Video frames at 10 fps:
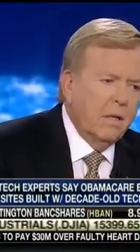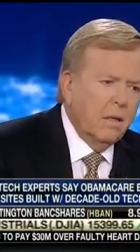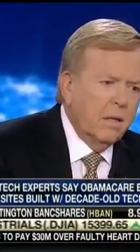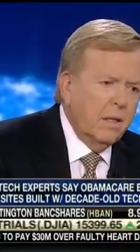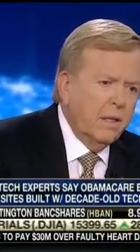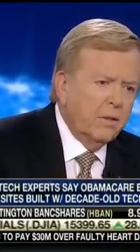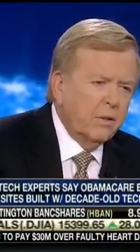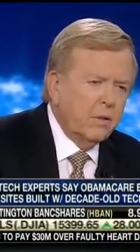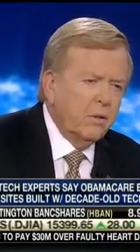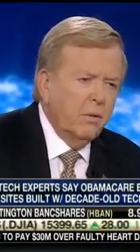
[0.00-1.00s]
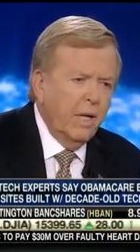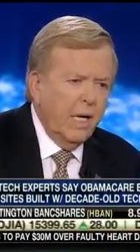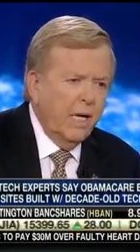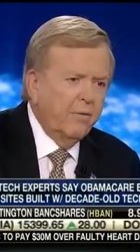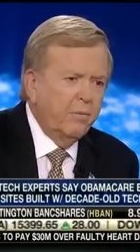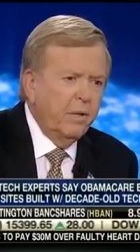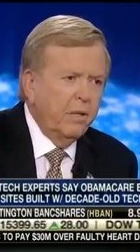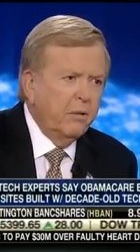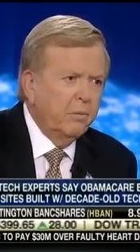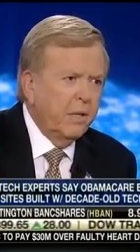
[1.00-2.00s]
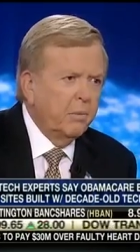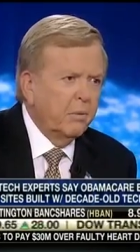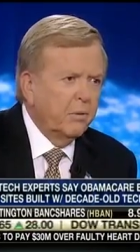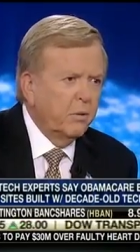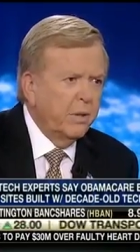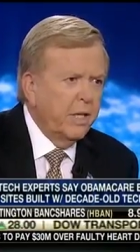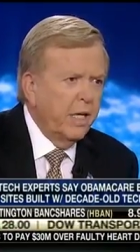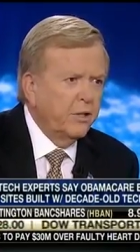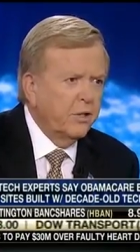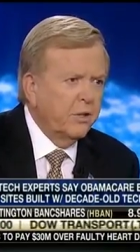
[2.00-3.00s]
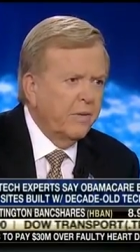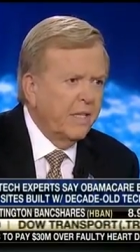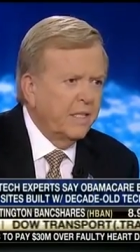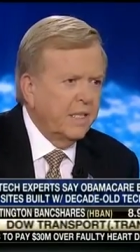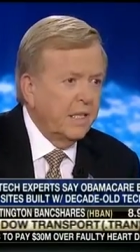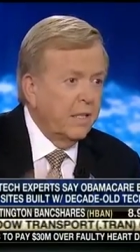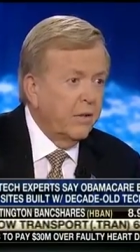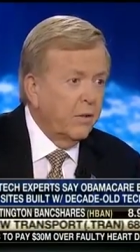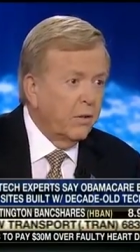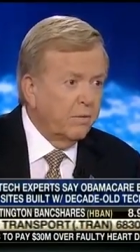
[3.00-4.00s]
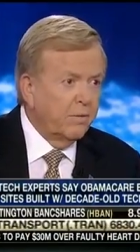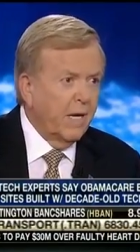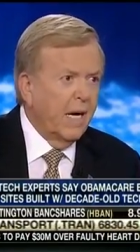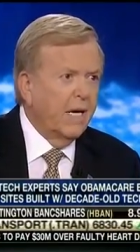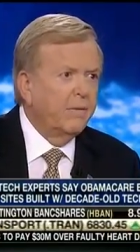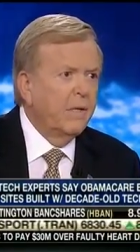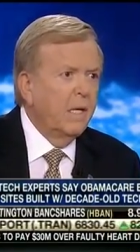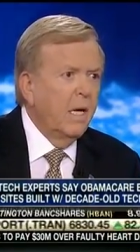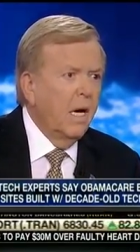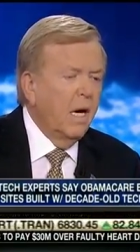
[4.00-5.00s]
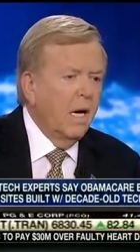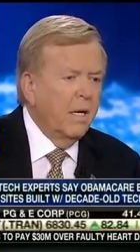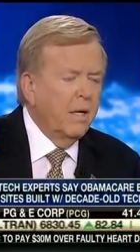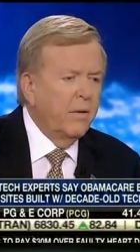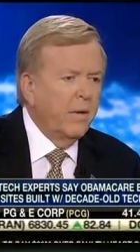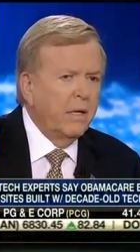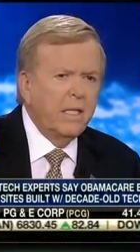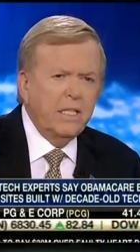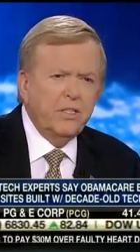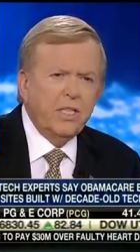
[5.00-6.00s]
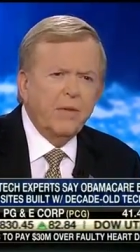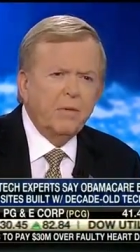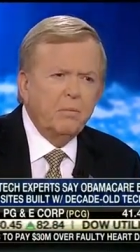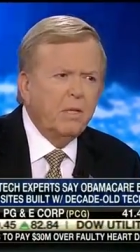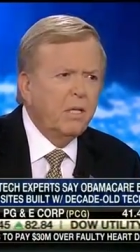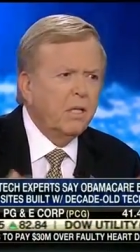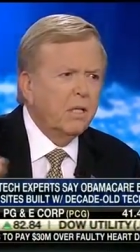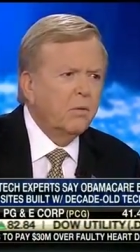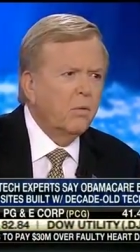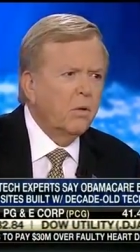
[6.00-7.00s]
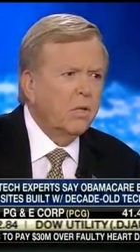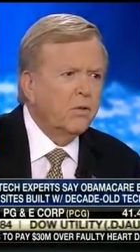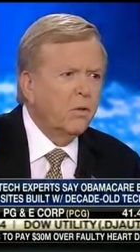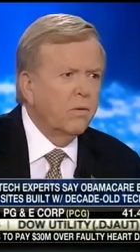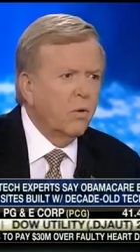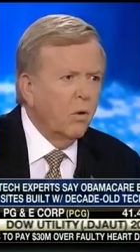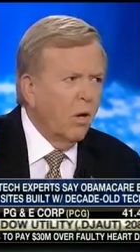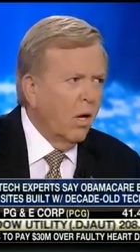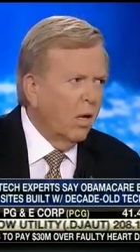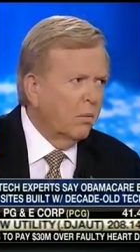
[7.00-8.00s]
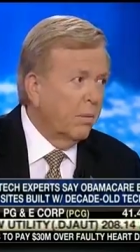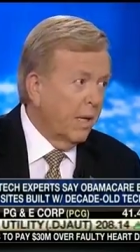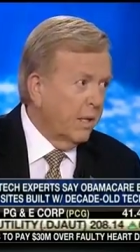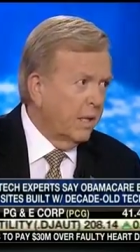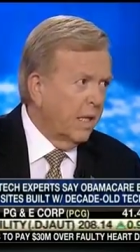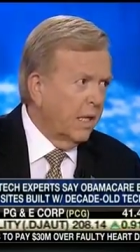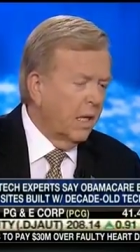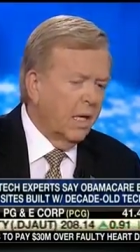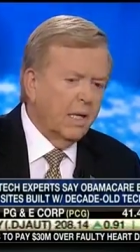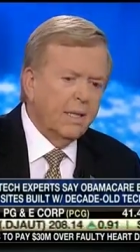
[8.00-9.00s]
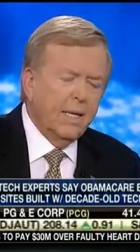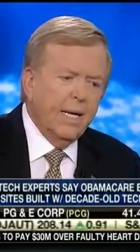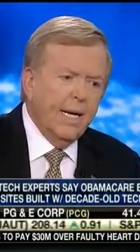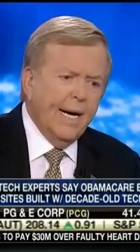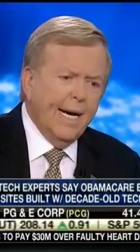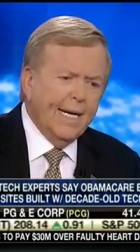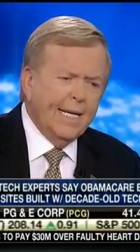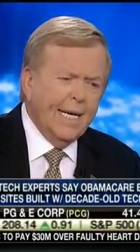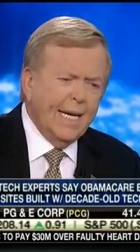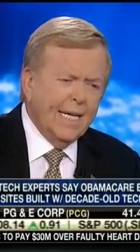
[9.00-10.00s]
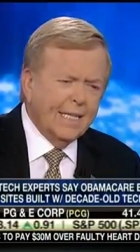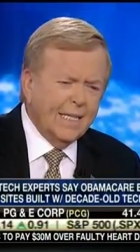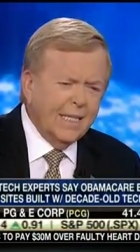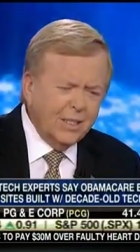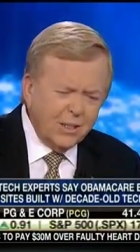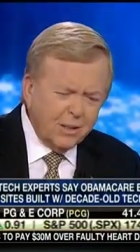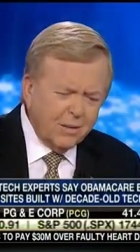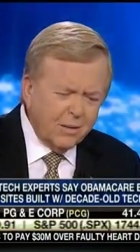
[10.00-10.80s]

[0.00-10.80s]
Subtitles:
It's 2.5 million people between the ages of 18 and 35. They need 7 million enrollees overall by the deadline. At this